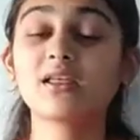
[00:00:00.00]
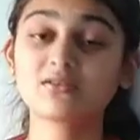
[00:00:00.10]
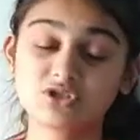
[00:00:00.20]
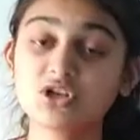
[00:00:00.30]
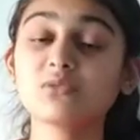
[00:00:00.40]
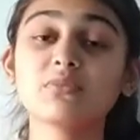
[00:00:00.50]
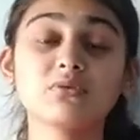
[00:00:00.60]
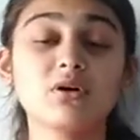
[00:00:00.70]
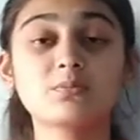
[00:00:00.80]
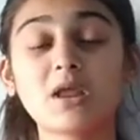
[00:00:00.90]
National
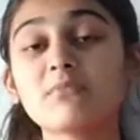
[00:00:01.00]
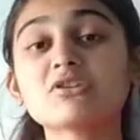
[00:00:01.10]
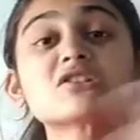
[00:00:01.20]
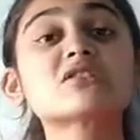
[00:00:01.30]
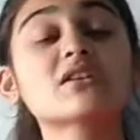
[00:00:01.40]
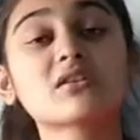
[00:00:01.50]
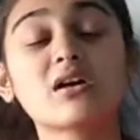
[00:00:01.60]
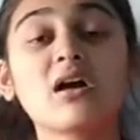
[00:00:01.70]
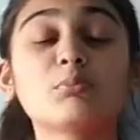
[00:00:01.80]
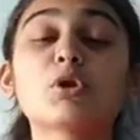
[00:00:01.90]
Prime Minister
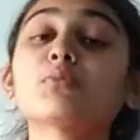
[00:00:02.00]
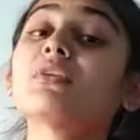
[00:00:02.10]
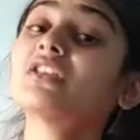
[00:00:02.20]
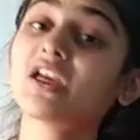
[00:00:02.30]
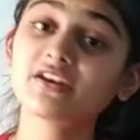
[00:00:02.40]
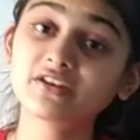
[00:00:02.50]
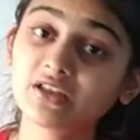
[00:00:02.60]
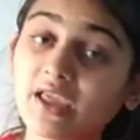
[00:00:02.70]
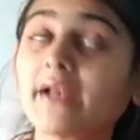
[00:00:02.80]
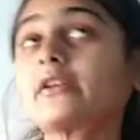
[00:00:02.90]
Employment
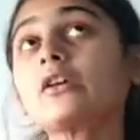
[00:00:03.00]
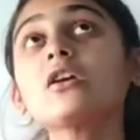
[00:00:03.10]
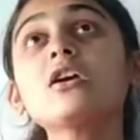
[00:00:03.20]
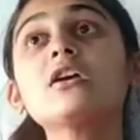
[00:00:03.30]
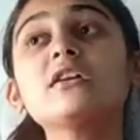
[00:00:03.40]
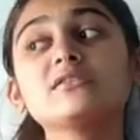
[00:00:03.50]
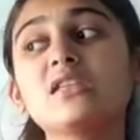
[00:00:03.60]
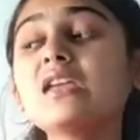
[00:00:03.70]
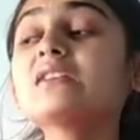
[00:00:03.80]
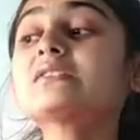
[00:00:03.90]
Guarantee Act.
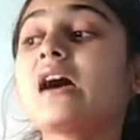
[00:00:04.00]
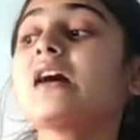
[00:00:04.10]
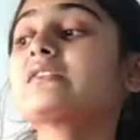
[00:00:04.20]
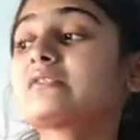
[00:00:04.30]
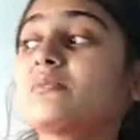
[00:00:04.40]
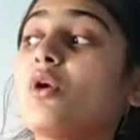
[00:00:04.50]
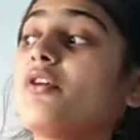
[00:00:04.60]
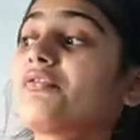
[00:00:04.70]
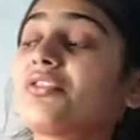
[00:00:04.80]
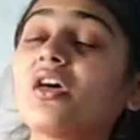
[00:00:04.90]
These are some
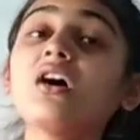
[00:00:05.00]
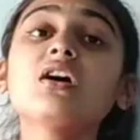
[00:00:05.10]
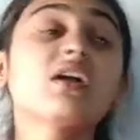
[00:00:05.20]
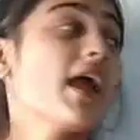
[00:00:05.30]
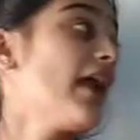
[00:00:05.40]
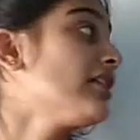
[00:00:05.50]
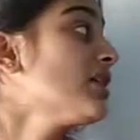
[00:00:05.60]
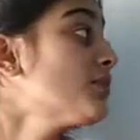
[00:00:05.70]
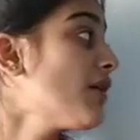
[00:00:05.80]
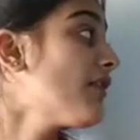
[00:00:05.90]
of the
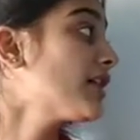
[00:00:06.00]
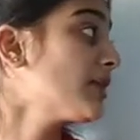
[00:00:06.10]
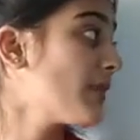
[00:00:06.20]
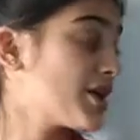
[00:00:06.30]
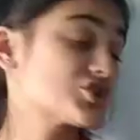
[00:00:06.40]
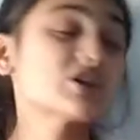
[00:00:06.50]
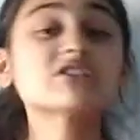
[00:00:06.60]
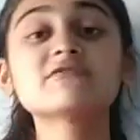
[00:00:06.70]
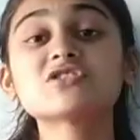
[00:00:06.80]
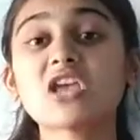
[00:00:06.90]
anti-poverty
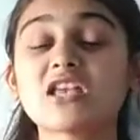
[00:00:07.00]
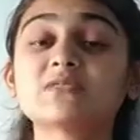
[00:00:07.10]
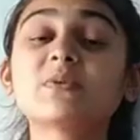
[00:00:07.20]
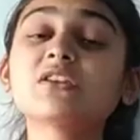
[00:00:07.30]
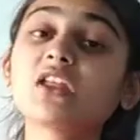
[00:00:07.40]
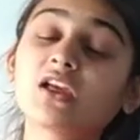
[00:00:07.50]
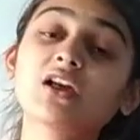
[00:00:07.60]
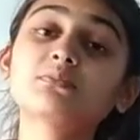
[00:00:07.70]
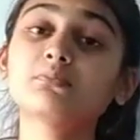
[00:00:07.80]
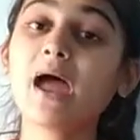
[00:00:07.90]
measures which has been
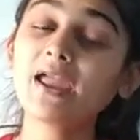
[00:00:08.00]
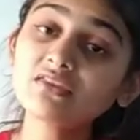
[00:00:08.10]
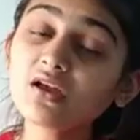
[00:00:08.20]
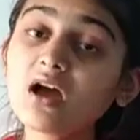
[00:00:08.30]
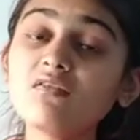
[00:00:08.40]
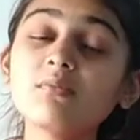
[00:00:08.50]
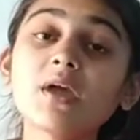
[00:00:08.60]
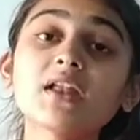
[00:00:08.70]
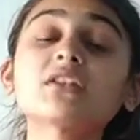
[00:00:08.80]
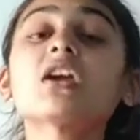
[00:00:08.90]
taken by the
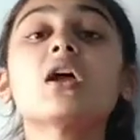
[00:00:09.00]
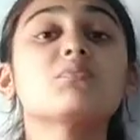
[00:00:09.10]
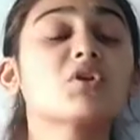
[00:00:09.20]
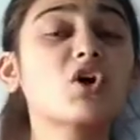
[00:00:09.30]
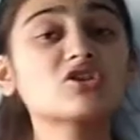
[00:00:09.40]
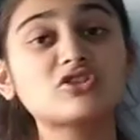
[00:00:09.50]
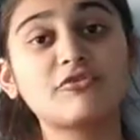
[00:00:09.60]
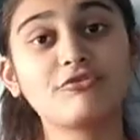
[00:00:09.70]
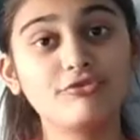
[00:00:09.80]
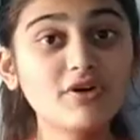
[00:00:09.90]
government, because
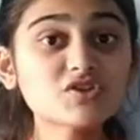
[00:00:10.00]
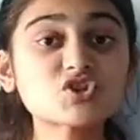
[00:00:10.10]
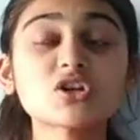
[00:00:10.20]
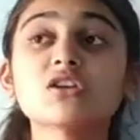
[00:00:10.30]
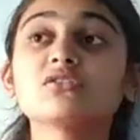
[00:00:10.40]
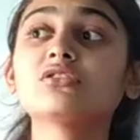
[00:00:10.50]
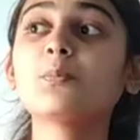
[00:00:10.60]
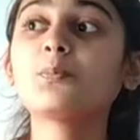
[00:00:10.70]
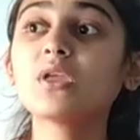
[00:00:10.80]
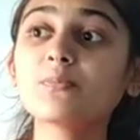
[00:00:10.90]
of which
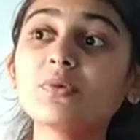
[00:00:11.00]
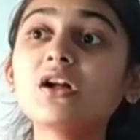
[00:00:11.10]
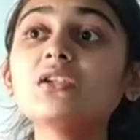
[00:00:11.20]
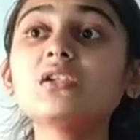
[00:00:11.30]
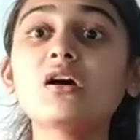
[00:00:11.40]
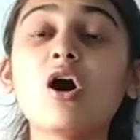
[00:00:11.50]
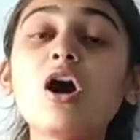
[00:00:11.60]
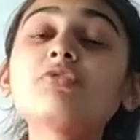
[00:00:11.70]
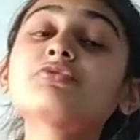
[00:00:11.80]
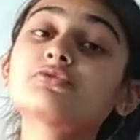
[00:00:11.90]
the people
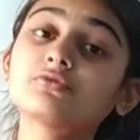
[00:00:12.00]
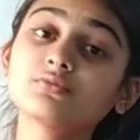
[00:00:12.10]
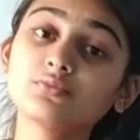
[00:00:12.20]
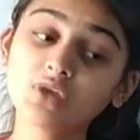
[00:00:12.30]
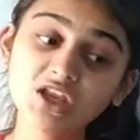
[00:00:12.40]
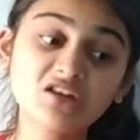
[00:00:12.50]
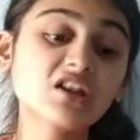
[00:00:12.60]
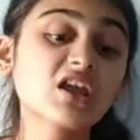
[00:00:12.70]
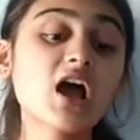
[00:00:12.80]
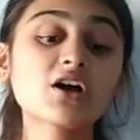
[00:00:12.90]
of
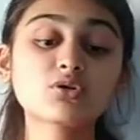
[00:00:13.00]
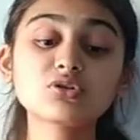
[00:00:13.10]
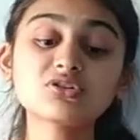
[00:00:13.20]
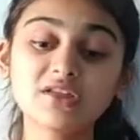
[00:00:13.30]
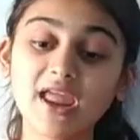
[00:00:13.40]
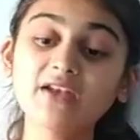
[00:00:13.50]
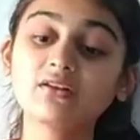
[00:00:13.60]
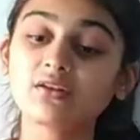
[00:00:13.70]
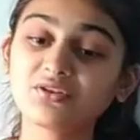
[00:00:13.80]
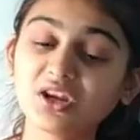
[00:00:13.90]
India could
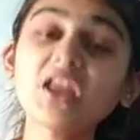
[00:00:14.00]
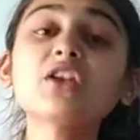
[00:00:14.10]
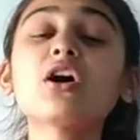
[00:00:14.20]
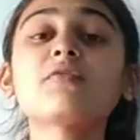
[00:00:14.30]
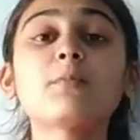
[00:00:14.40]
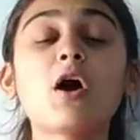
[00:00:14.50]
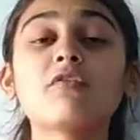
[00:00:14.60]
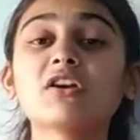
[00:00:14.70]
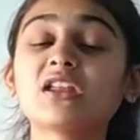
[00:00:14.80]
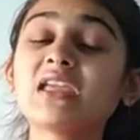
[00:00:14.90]
get rid of
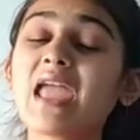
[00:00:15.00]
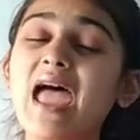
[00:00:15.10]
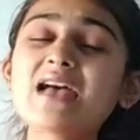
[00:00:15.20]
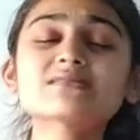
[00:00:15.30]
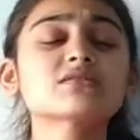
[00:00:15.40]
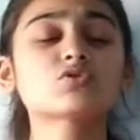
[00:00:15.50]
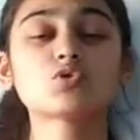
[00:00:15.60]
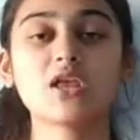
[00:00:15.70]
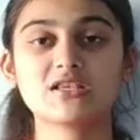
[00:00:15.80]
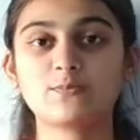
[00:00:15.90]
poverty as
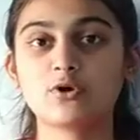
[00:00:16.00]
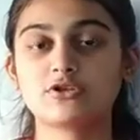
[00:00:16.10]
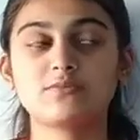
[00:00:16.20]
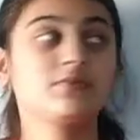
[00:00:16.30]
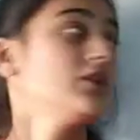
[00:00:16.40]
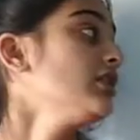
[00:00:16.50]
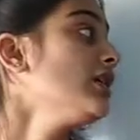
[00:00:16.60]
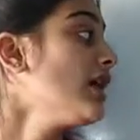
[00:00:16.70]
soon as possible.